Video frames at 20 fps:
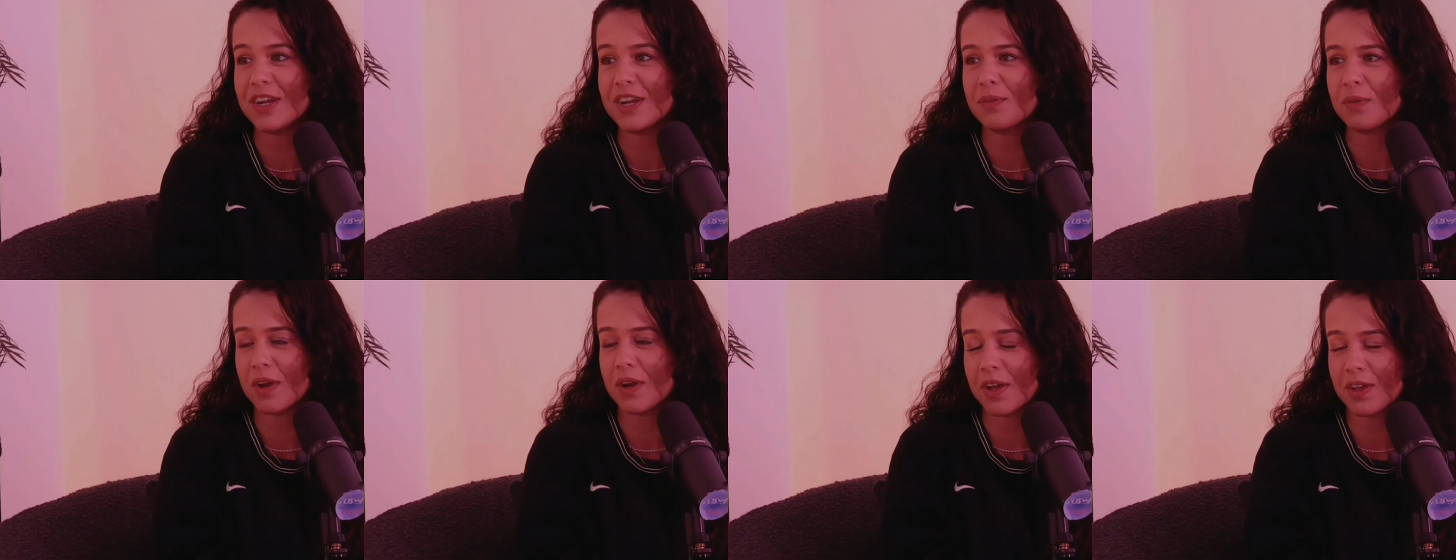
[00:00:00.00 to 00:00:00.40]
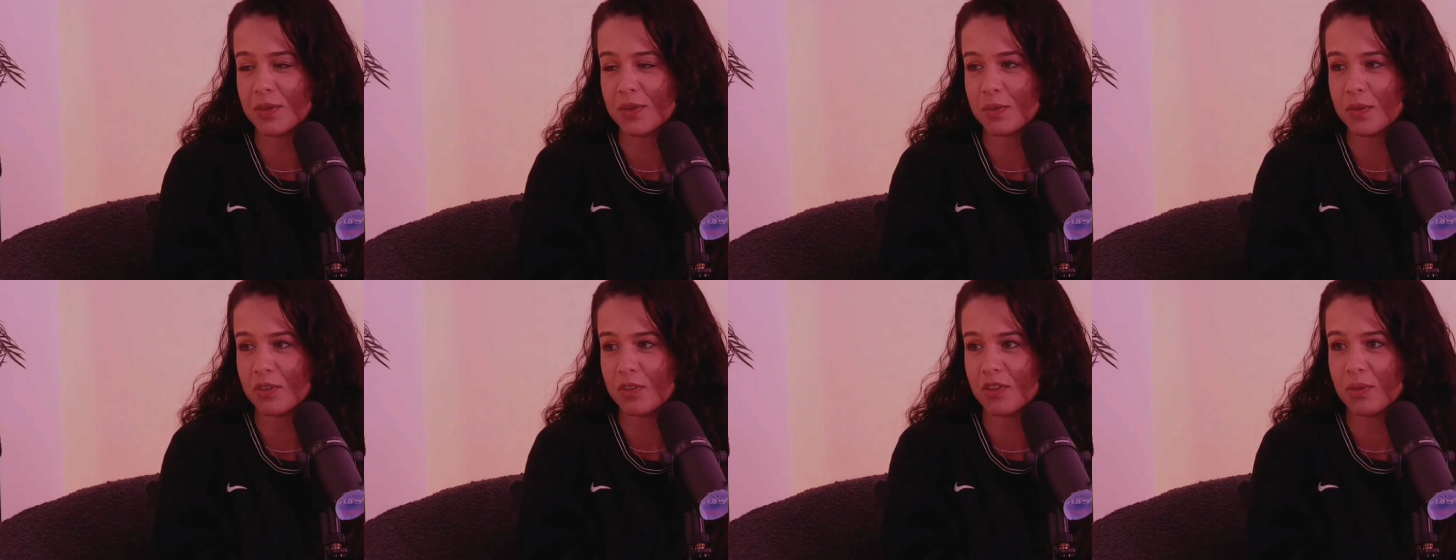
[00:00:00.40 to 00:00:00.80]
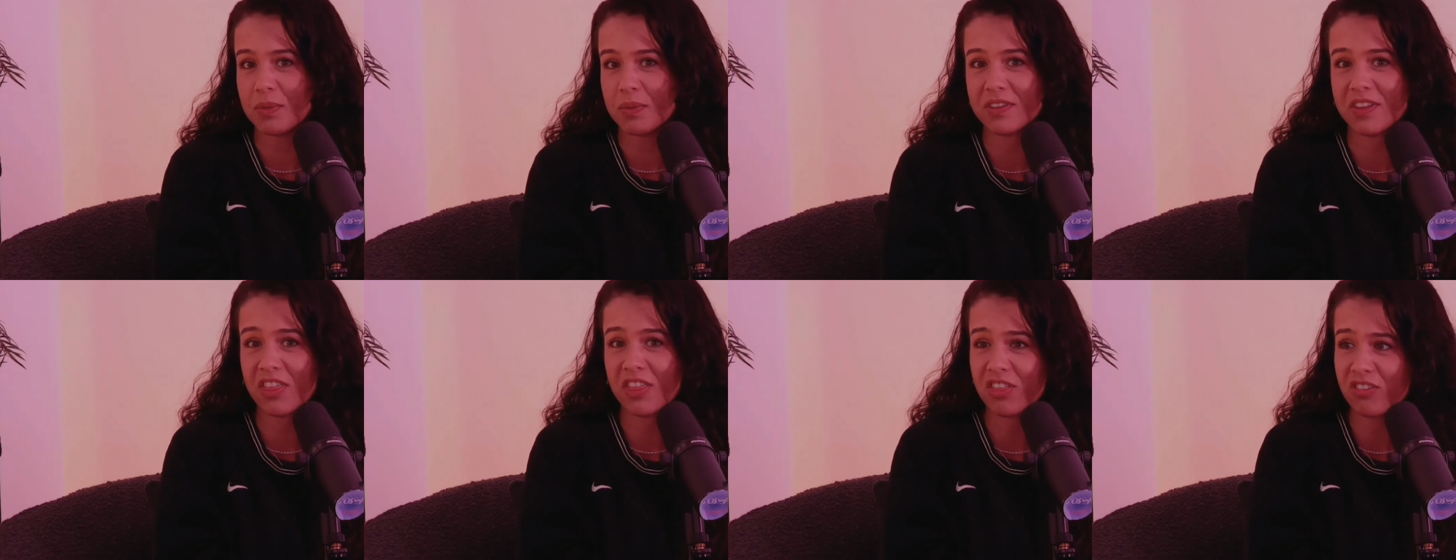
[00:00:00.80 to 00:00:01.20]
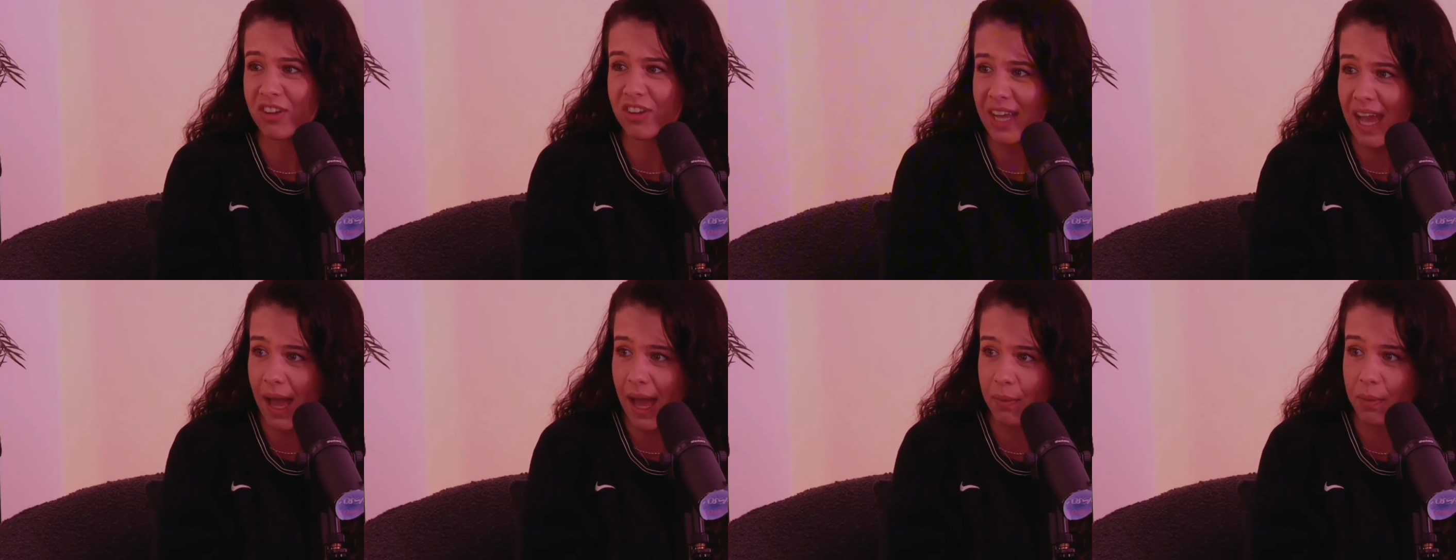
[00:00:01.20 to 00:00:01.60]
really want her to watch it. But it's a
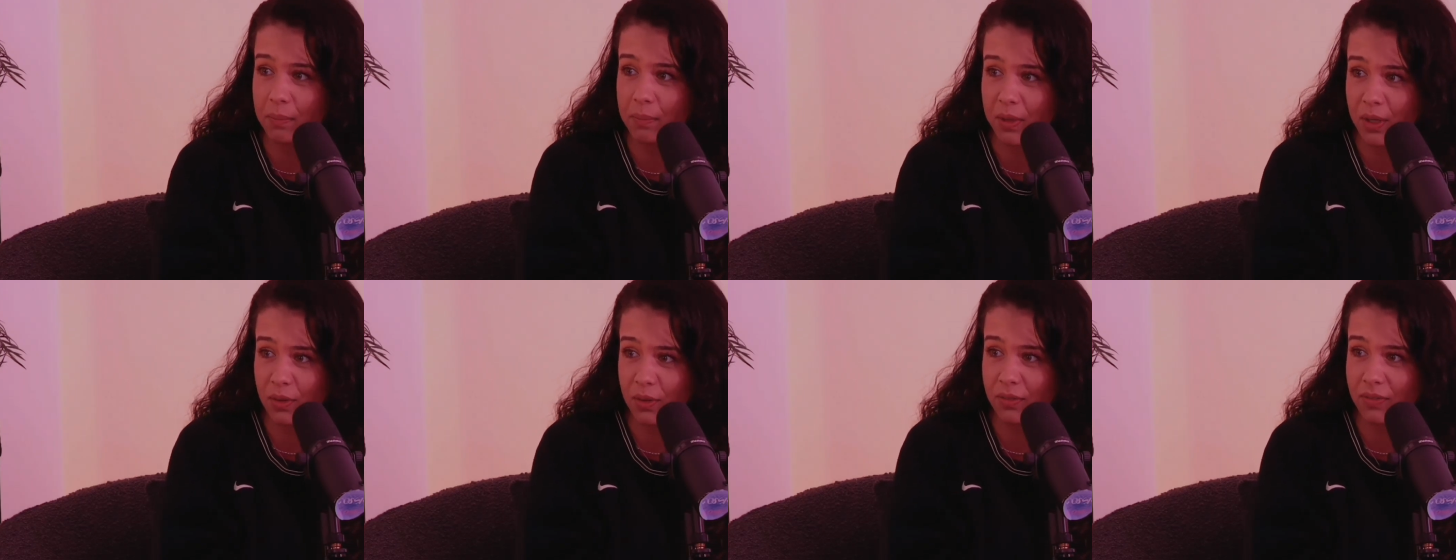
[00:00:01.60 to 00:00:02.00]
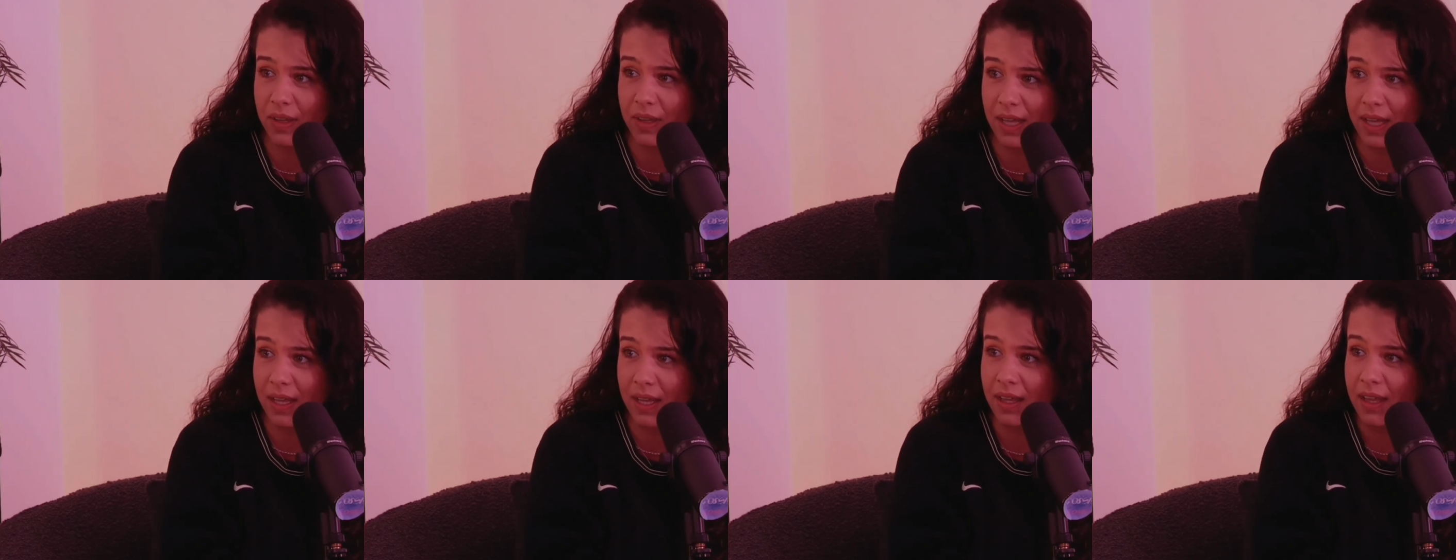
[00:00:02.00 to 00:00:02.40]
3-hour movie.